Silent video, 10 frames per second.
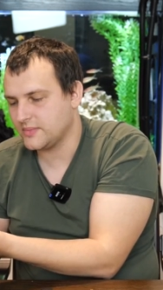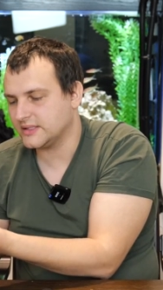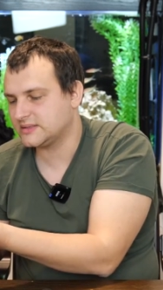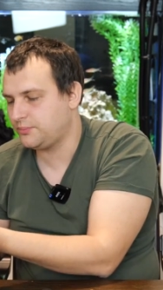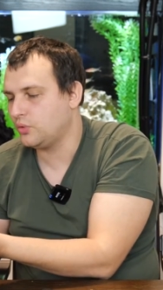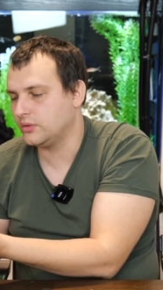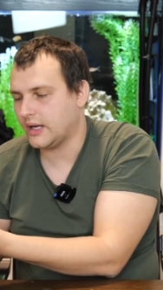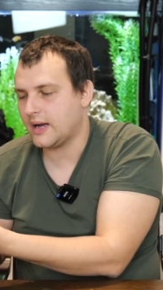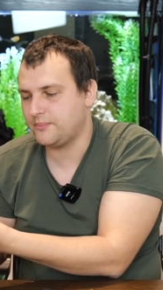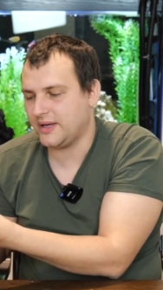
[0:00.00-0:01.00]
the spoon
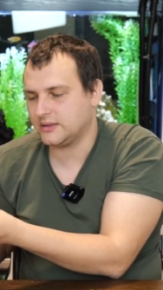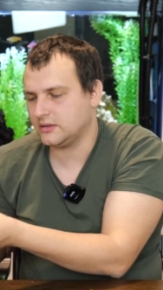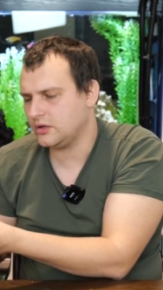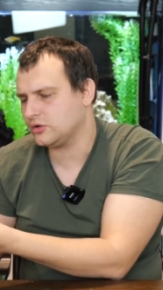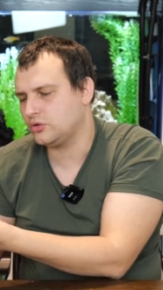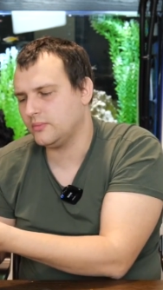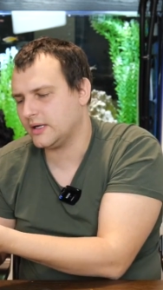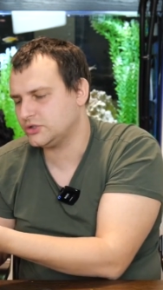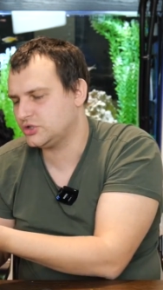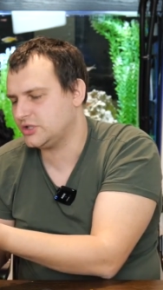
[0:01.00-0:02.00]
a bit, not too
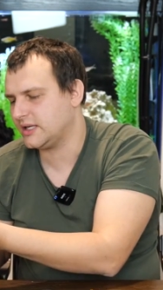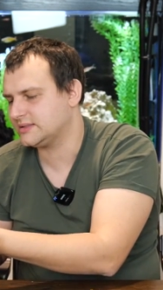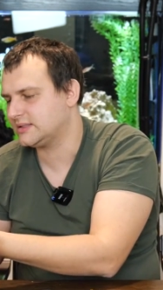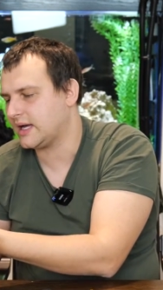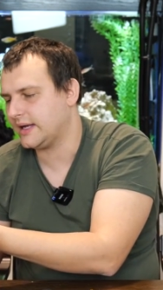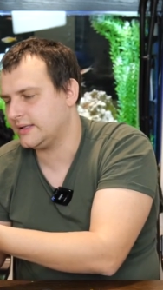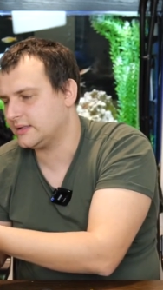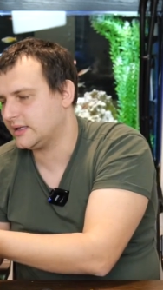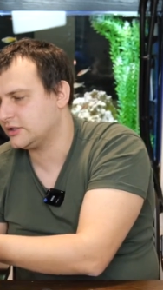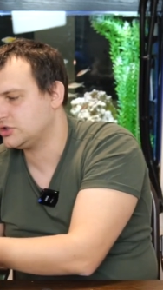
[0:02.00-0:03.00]
much, just tiny
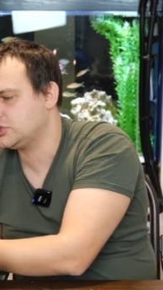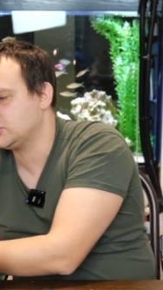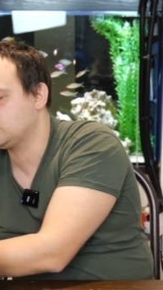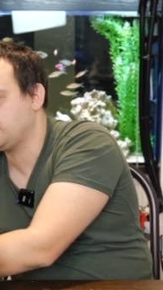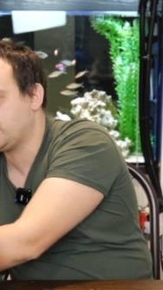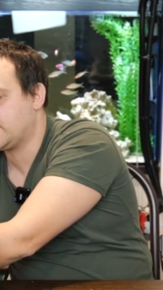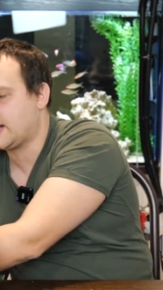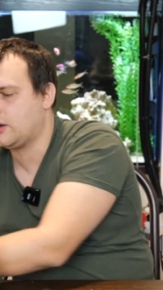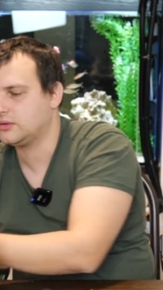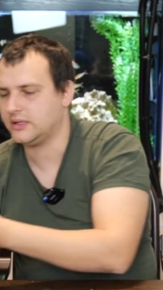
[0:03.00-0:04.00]
touch, just to figure
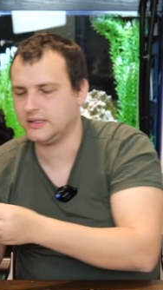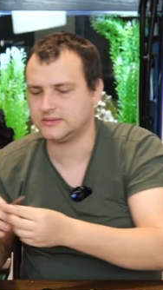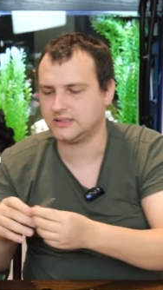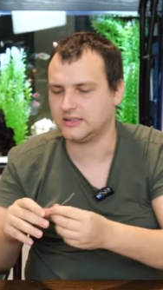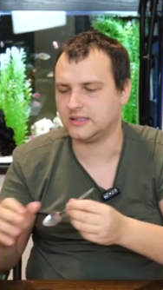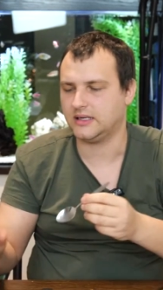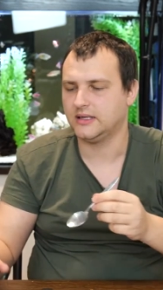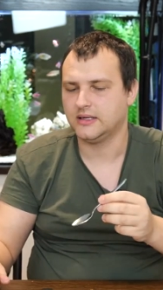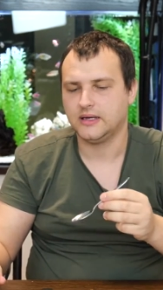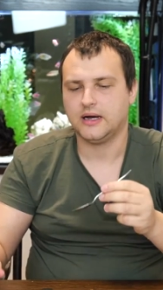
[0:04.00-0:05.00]
out is it
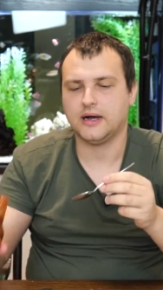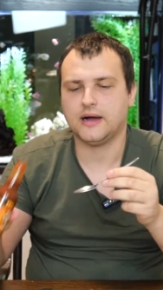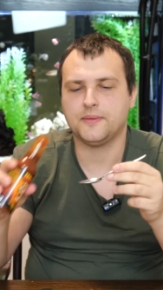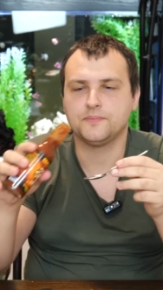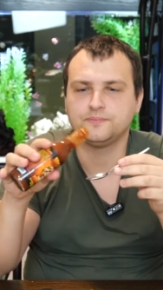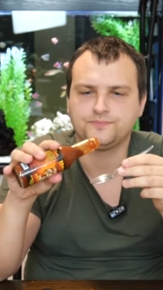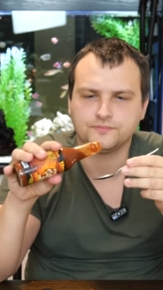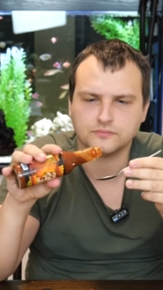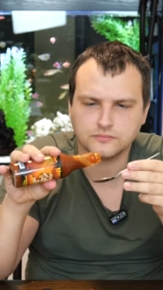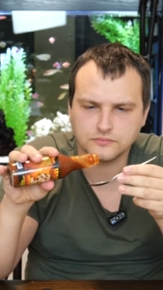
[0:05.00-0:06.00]

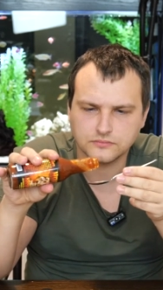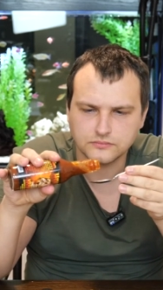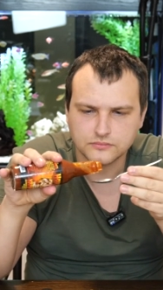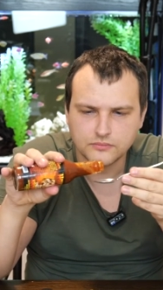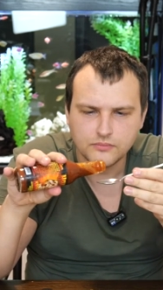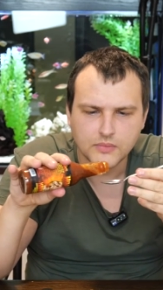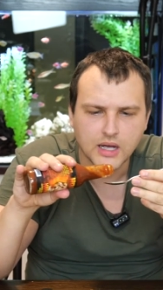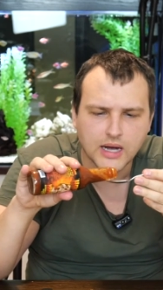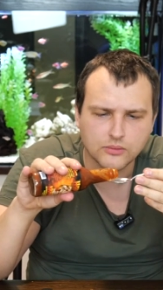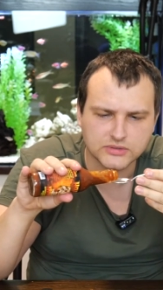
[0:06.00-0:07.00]

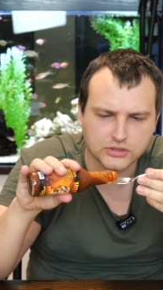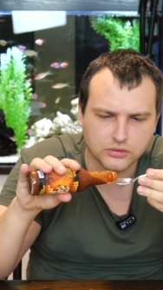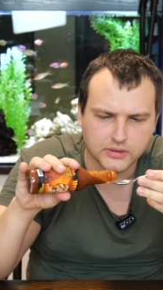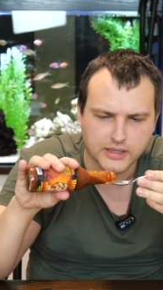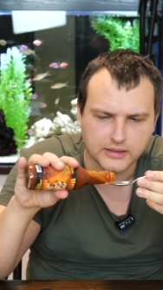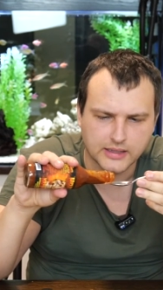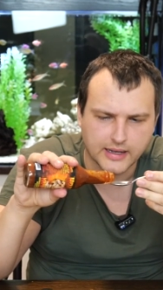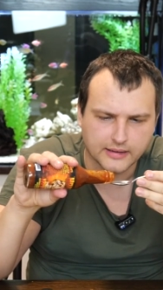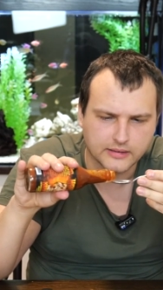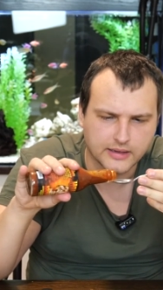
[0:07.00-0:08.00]
how is it looking
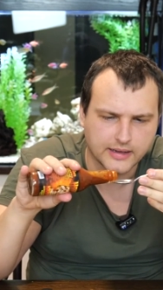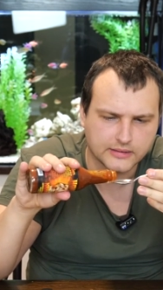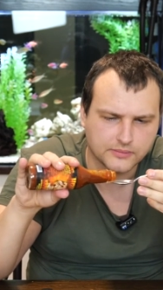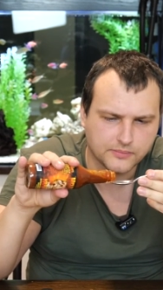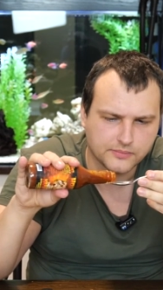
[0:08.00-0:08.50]
like, right?